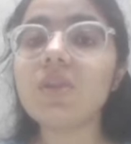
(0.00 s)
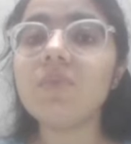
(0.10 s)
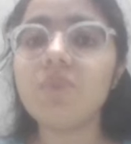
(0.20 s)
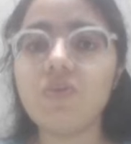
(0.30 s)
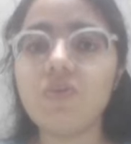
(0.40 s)

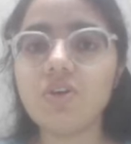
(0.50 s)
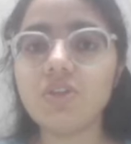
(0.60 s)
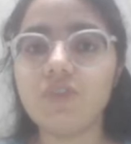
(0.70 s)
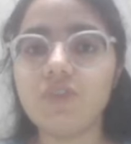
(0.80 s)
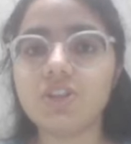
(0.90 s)
provoke the
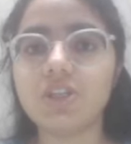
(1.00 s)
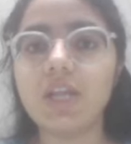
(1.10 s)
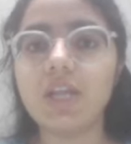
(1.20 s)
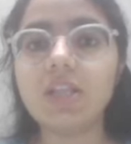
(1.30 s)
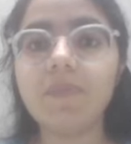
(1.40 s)
function,
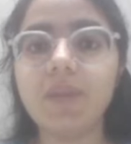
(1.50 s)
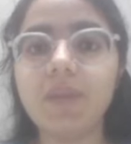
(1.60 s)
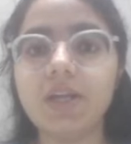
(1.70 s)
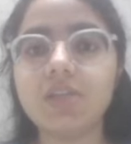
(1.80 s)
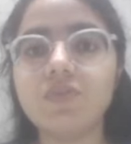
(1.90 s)
like the
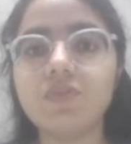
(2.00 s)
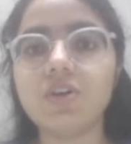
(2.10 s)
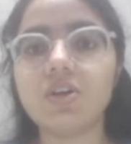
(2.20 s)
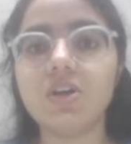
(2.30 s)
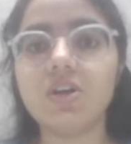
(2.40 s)
print is
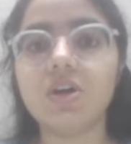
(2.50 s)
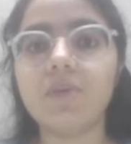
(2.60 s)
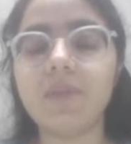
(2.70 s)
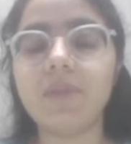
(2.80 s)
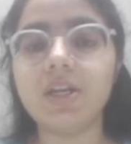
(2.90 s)

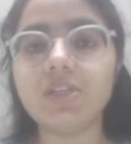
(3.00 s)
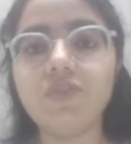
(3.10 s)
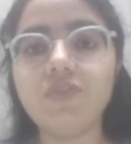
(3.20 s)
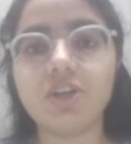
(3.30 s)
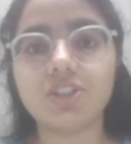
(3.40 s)
a
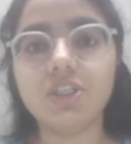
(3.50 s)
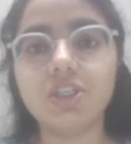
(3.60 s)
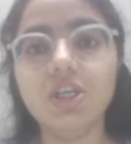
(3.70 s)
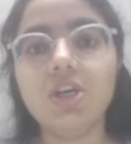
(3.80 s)
function,